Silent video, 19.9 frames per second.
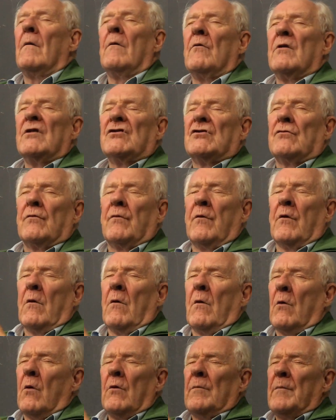which
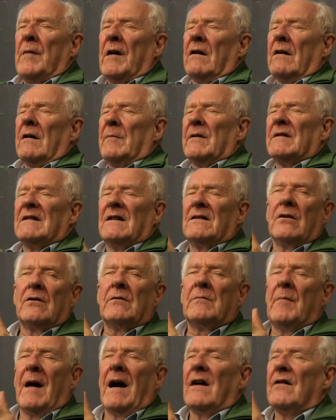could be
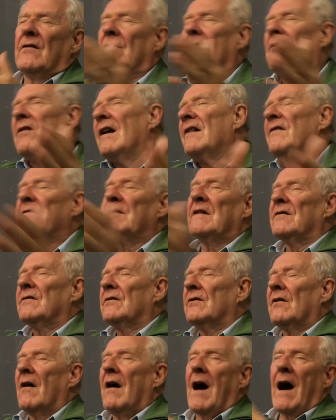represented by the left
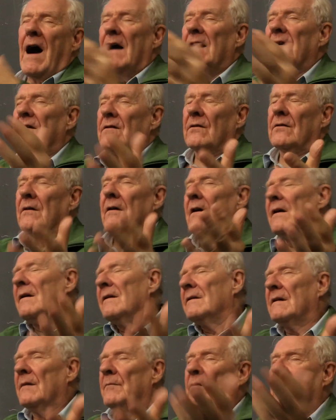and the right,
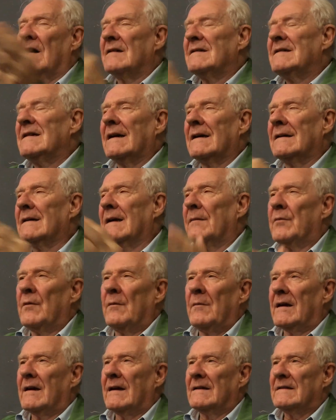the Democratic and
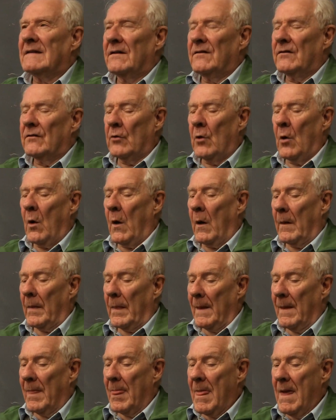Republicans, and so on.
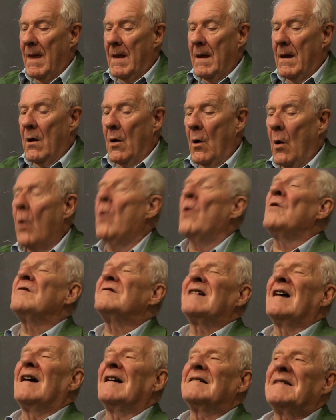All
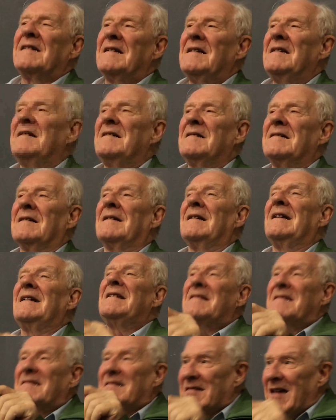that is
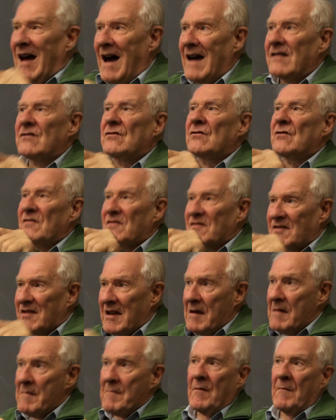inside the
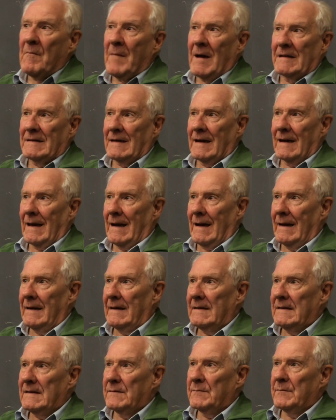same
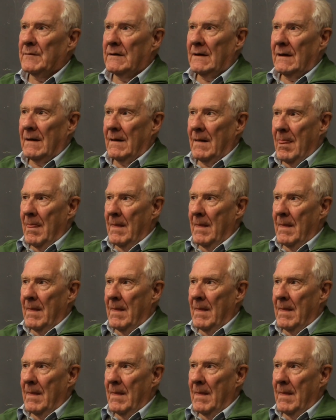materialism,